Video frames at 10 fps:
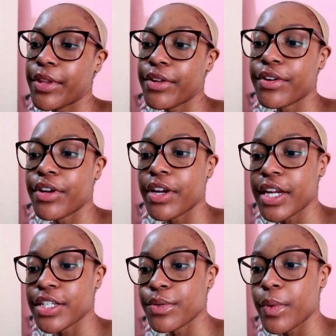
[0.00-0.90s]
whether or not
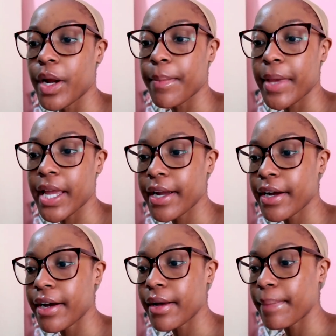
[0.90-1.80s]
I should wear
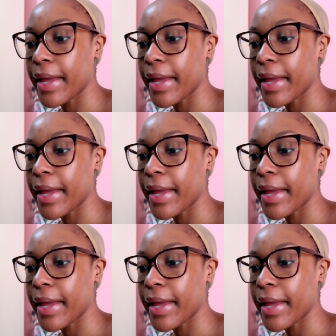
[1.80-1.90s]
makeup,